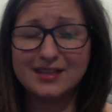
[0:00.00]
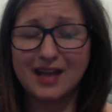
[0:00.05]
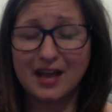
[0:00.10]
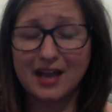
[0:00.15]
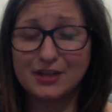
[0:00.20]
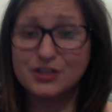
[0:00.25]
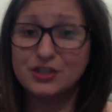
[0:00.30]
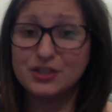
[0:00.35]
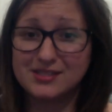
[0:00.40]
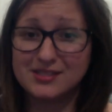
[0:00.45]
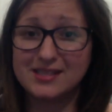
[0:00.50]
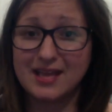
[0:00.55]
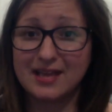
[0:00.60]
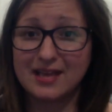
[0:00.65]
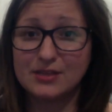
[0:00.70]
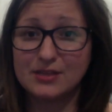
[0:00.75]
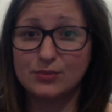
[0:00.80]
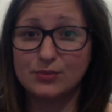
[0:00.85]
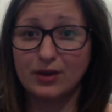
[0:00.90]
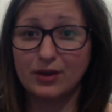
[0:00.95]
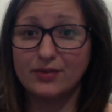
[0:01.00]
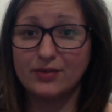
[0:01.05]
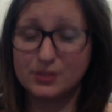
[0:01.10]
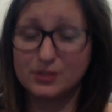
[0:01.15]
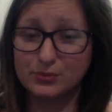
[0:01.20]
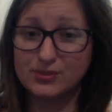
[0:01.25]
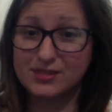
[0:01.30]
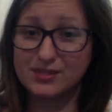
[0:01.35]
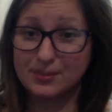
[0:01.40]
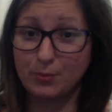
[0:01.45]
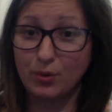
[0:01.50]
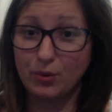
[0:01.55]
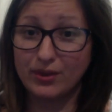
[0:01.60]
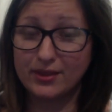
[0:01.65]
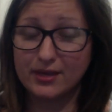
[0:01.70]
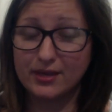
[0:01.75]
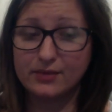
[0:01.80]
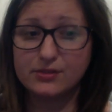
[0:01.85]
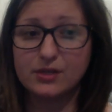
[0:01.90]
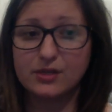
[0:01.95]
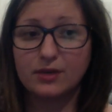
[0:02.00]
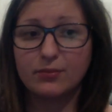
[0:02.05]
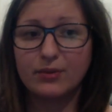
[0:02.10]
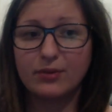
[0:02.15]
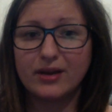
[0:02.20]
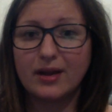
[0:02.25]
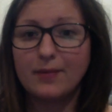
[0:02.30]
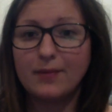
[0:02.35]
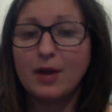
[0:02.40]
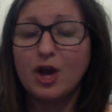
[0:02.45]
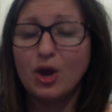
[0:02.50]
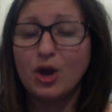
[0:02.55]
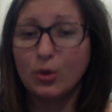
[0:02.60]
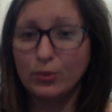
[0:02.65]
I should say as well, this was the point that I was going to bring up.